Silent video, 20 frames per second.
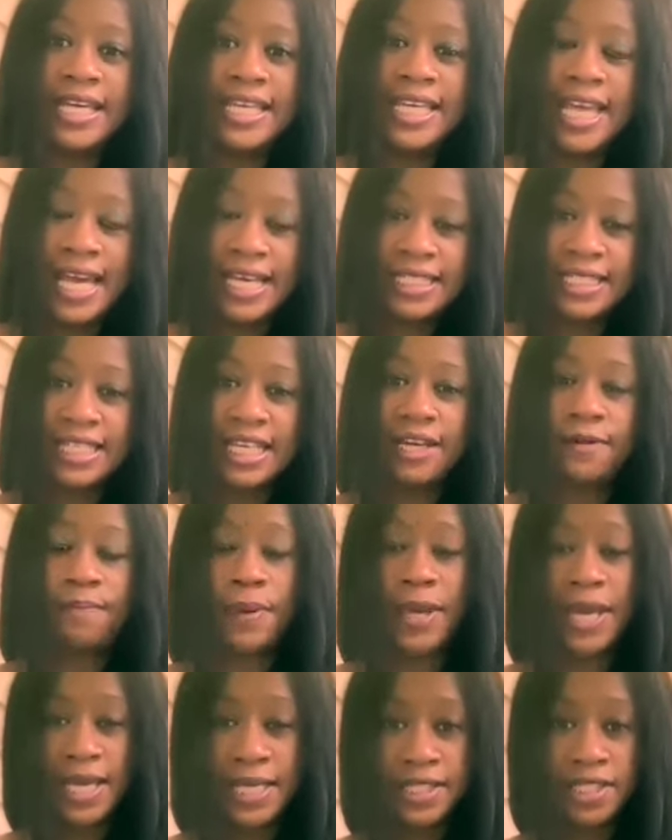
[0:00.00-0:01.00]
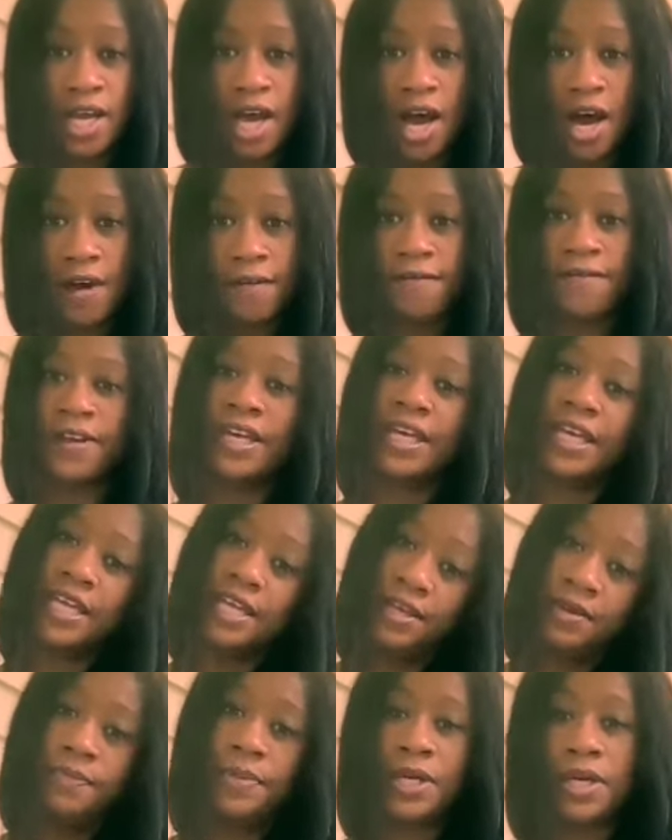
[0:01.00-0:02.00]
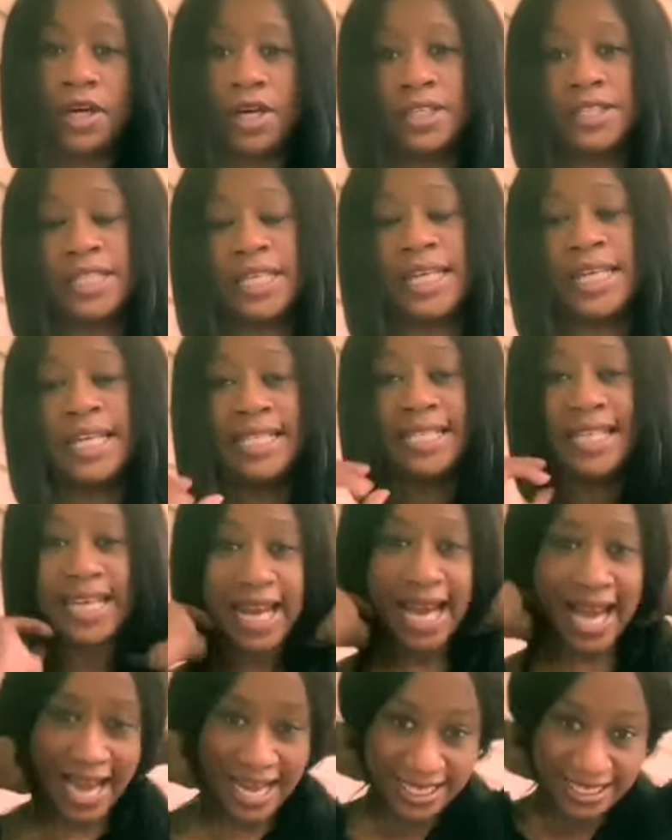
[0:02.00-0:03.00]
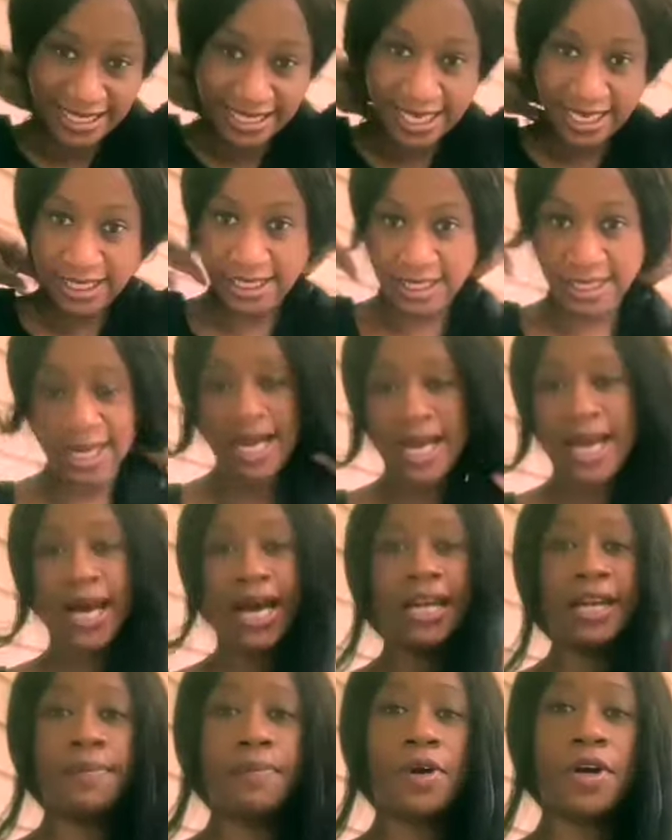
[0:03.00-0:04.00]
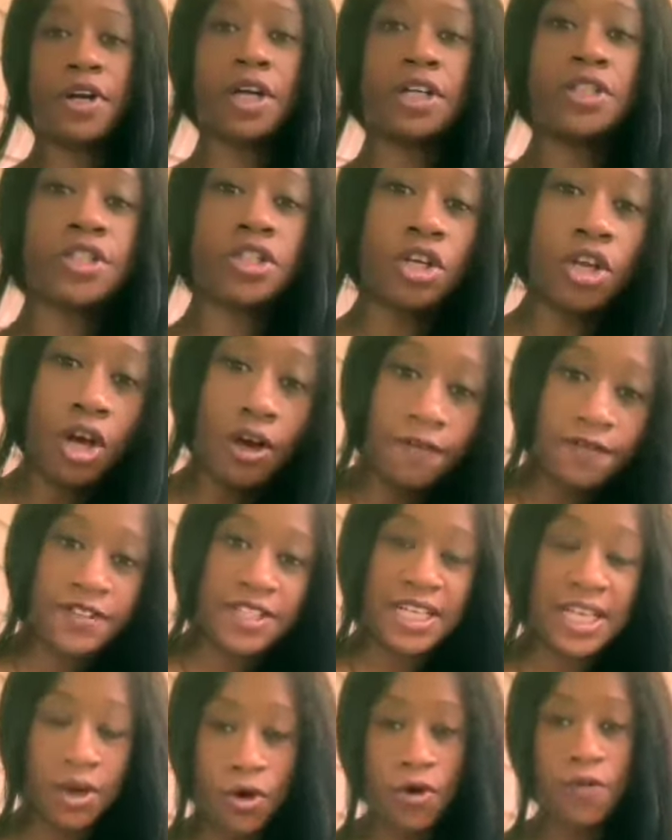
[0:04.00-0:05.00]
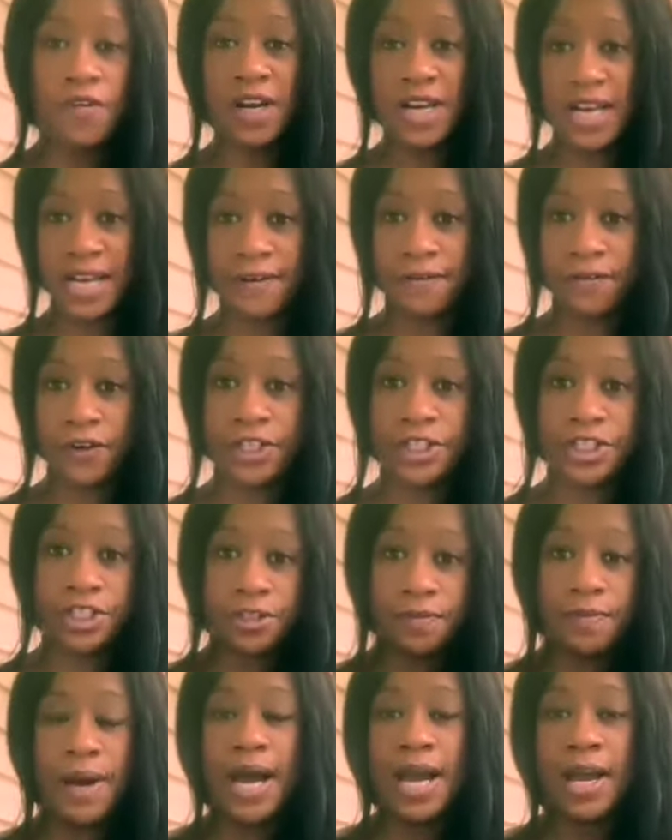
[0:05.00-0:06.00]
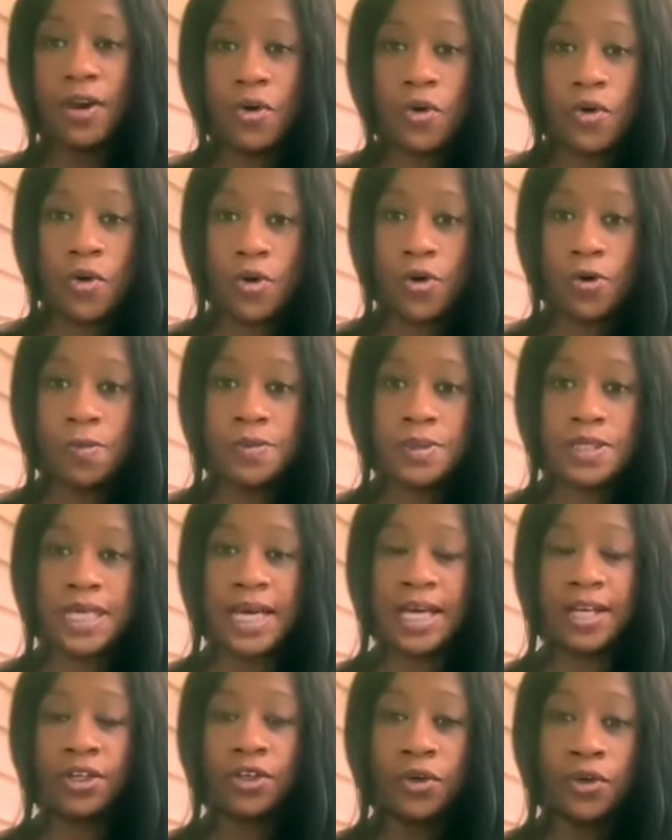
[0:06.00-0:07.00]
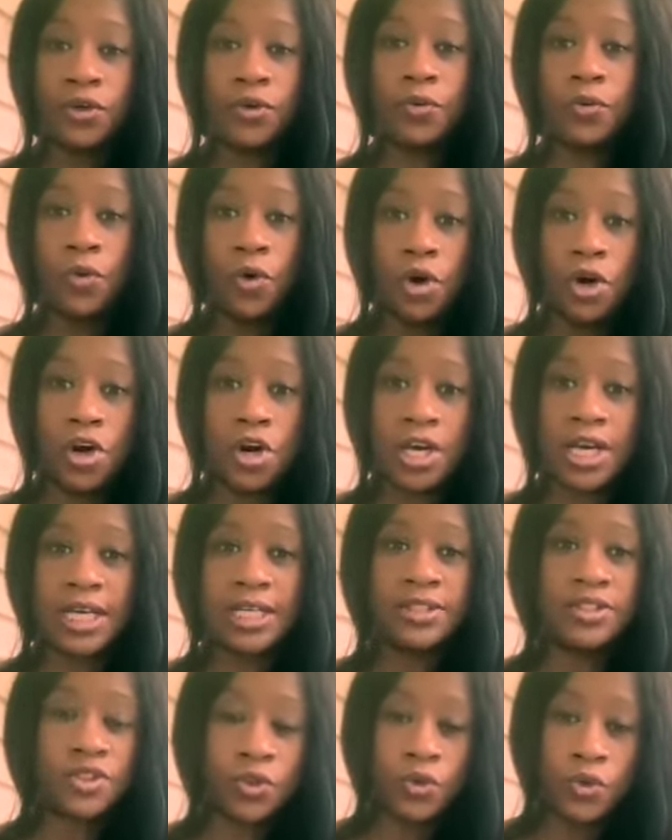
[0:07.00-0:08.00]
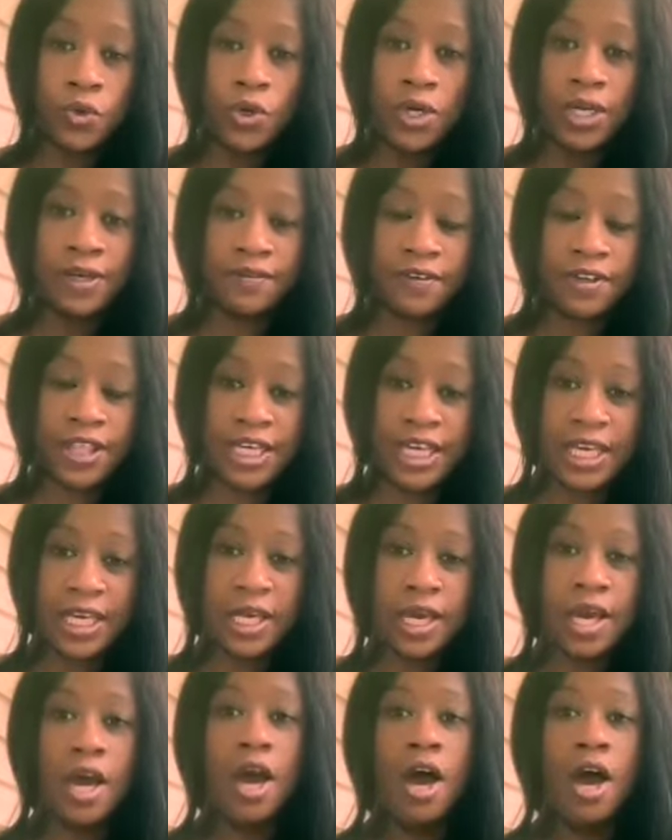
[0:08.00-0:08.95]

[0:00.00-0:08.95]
Yes, it pays off because it is an asset, and Americans love to over leverage to buy homes and go to work and school and everything.